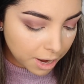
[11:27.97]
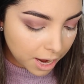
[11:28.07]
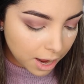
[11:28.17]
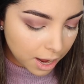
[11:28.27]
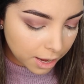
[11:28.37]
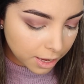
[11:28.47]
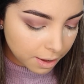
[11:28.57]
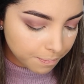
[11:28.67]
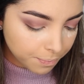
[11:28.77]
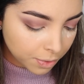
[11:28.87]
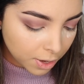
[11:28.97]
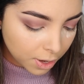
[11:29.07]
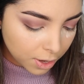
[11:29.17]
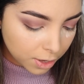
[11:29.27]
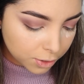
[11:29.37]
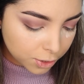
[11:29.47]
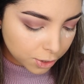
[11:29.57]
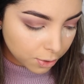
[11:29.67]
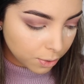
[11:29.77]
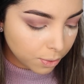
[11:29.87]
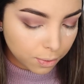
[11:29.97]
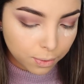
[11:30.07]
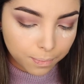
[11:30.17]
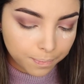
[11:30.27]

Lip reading: my eye to